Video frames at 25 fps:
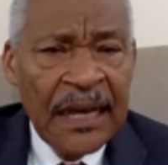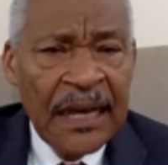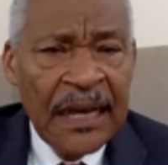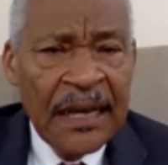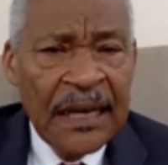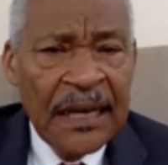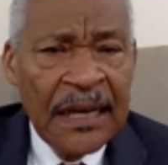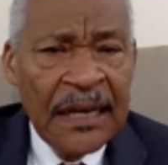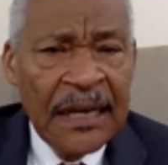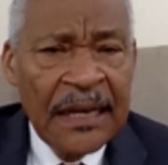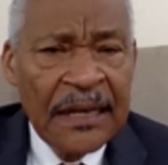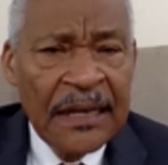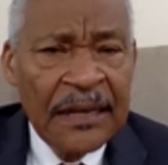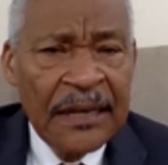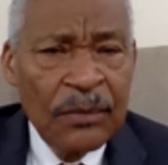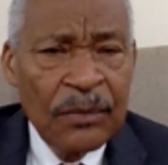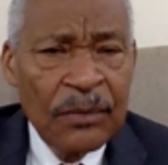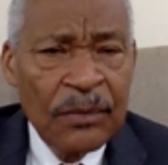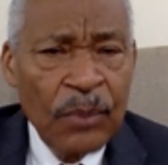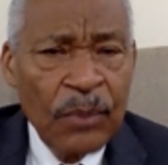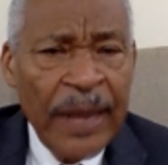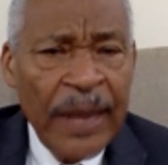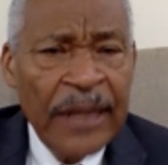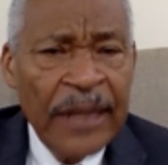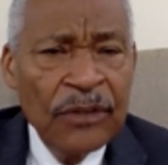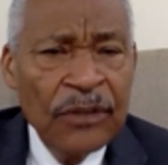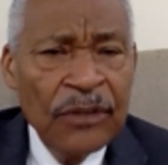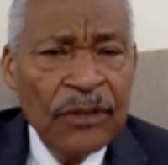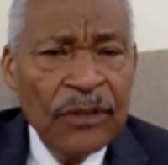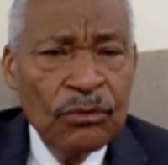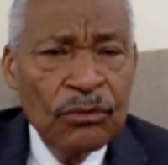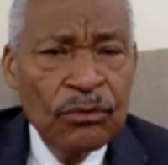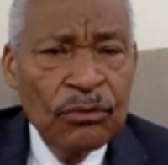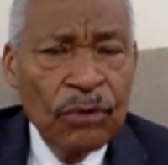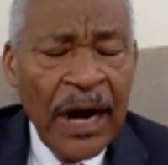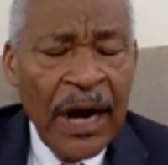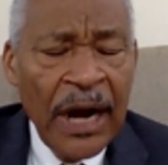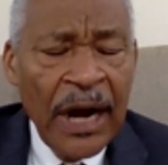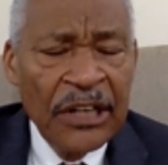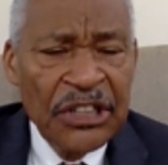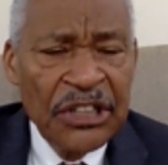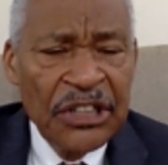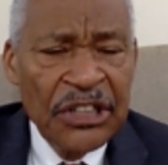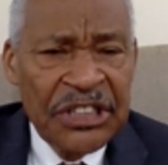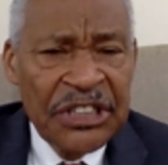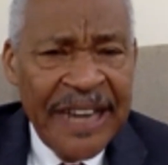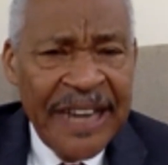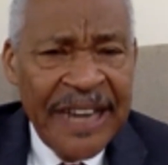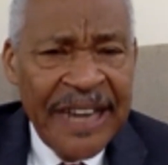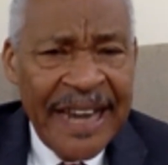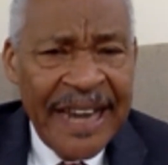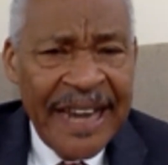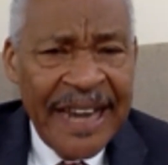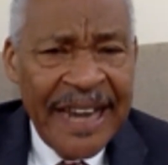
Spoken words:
when you are shaken,